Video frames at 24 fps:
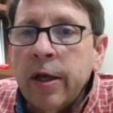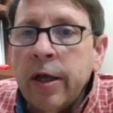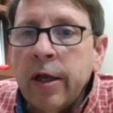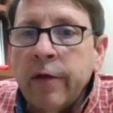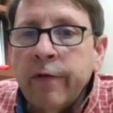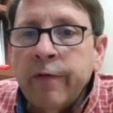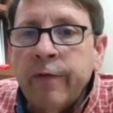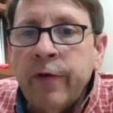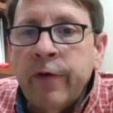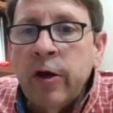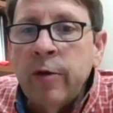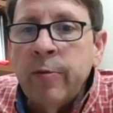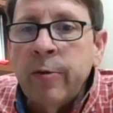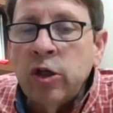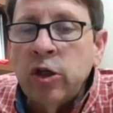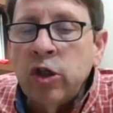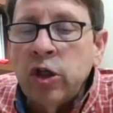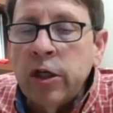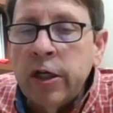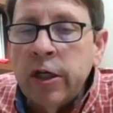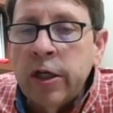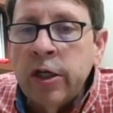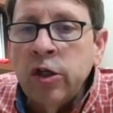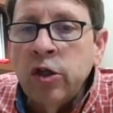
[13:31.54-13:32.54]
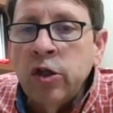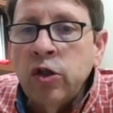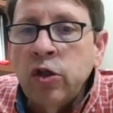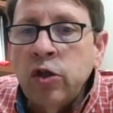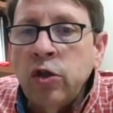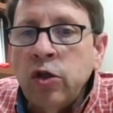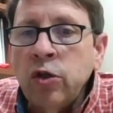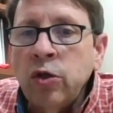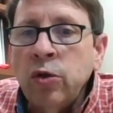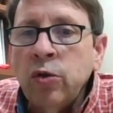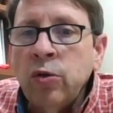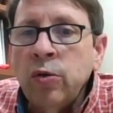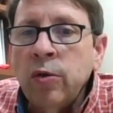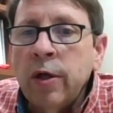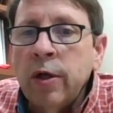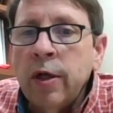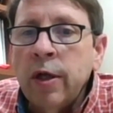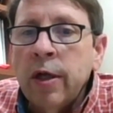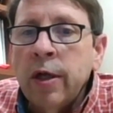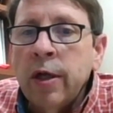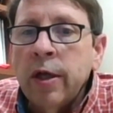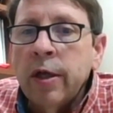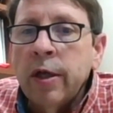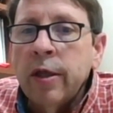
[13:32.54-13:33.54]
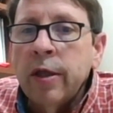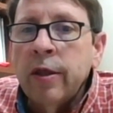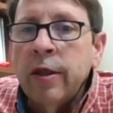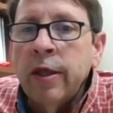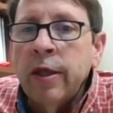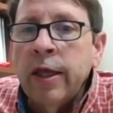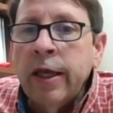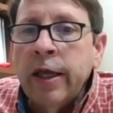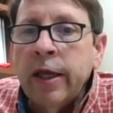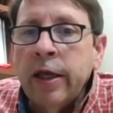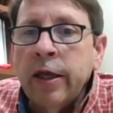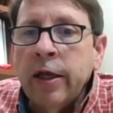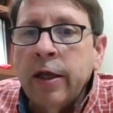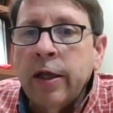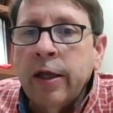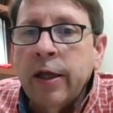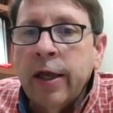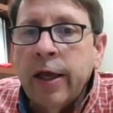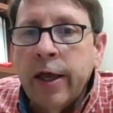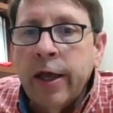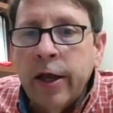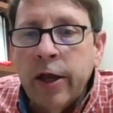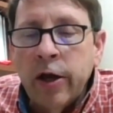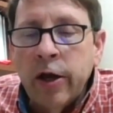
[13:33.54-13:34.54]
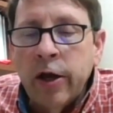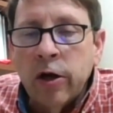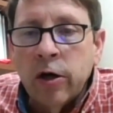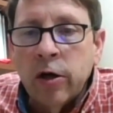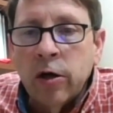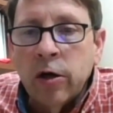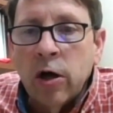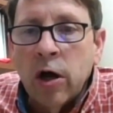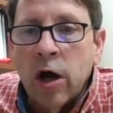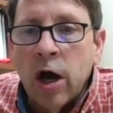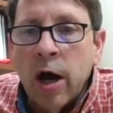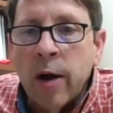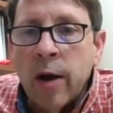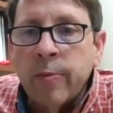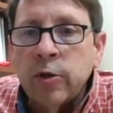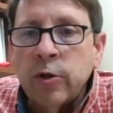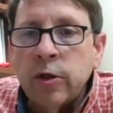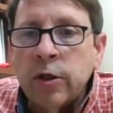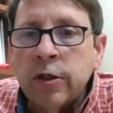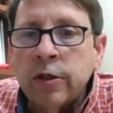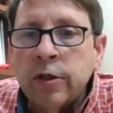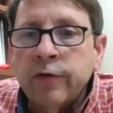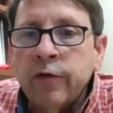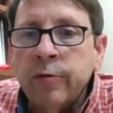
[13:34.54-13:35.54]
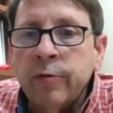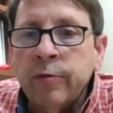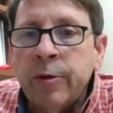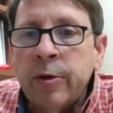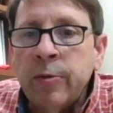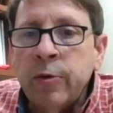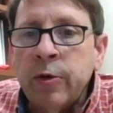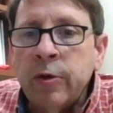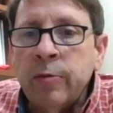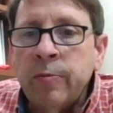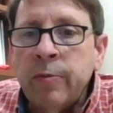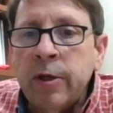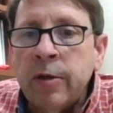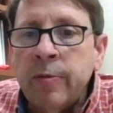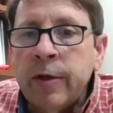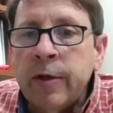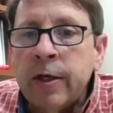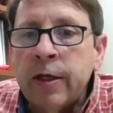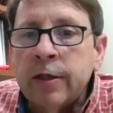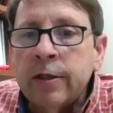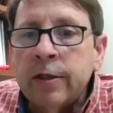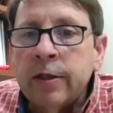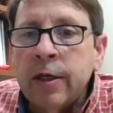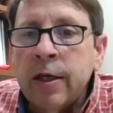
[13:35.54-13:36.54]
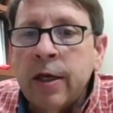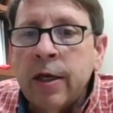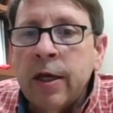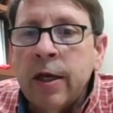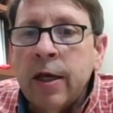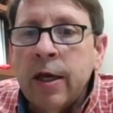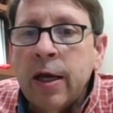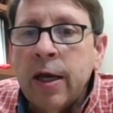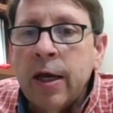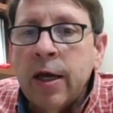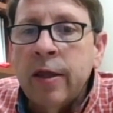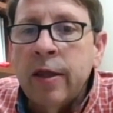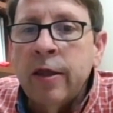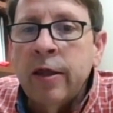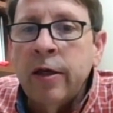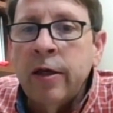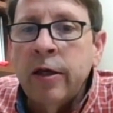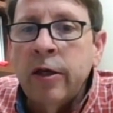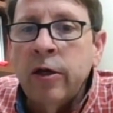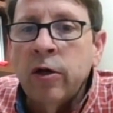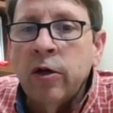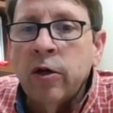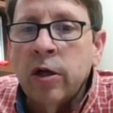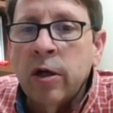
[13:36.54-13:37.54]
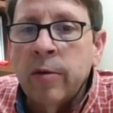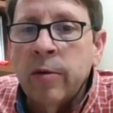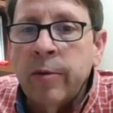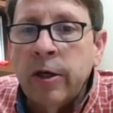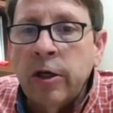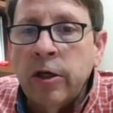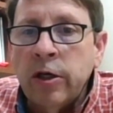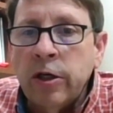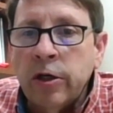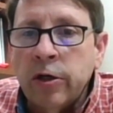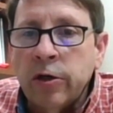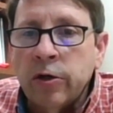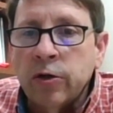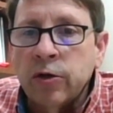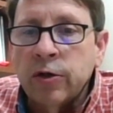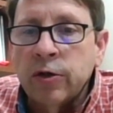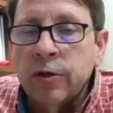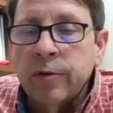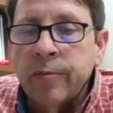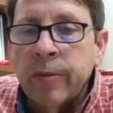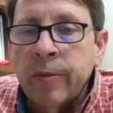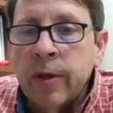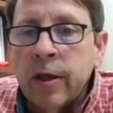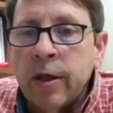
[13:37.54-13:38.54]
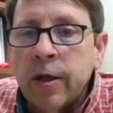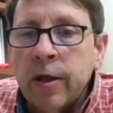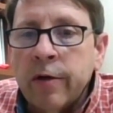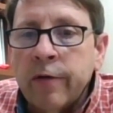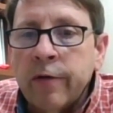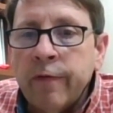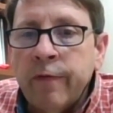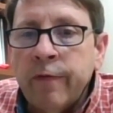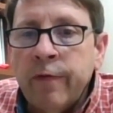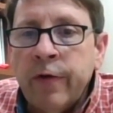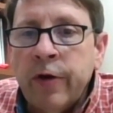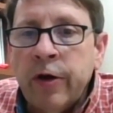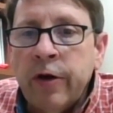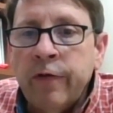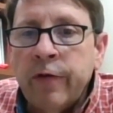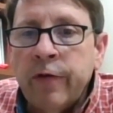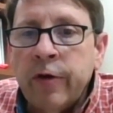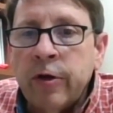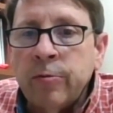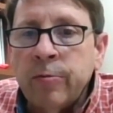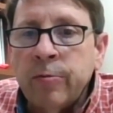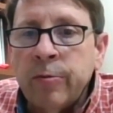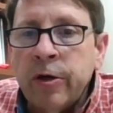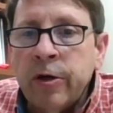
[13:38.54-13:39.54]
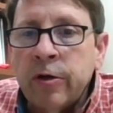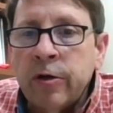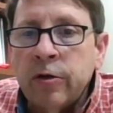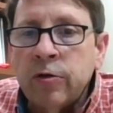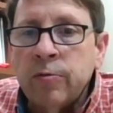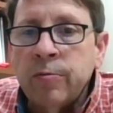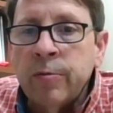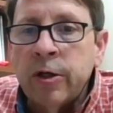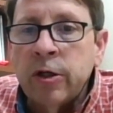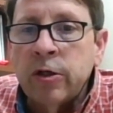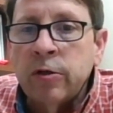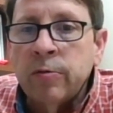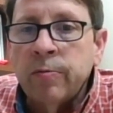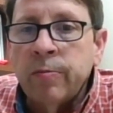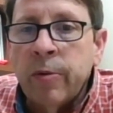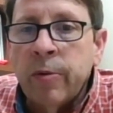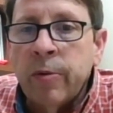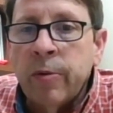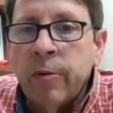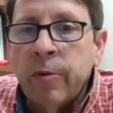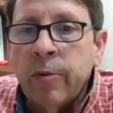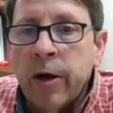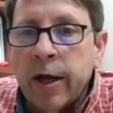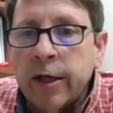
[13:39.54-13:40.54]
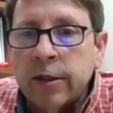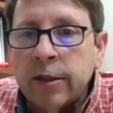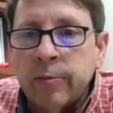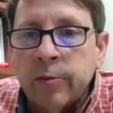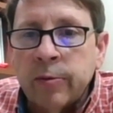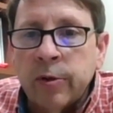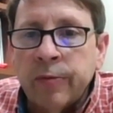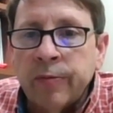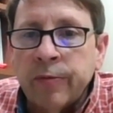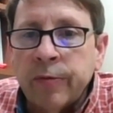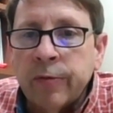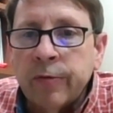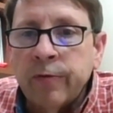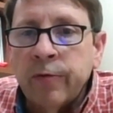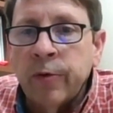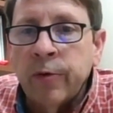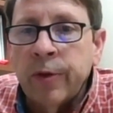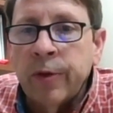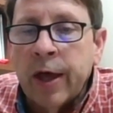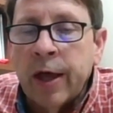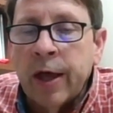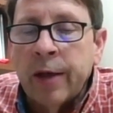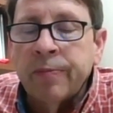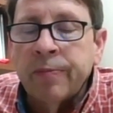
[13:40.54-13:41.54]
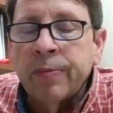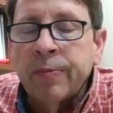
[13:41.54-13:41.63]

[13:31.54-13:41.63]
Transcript: very much into the care options for people with BBS in the near coming years. Very, very much, much possible for that.